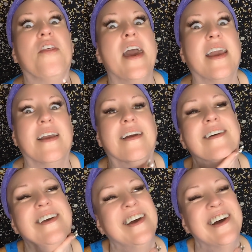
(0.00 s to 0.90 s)

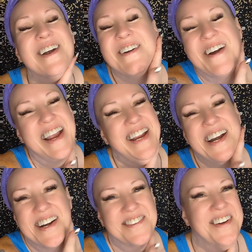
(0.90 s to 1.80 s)
thing right
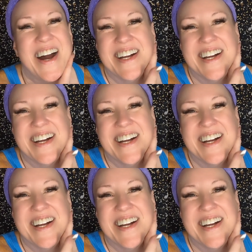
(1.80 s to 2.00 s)
here,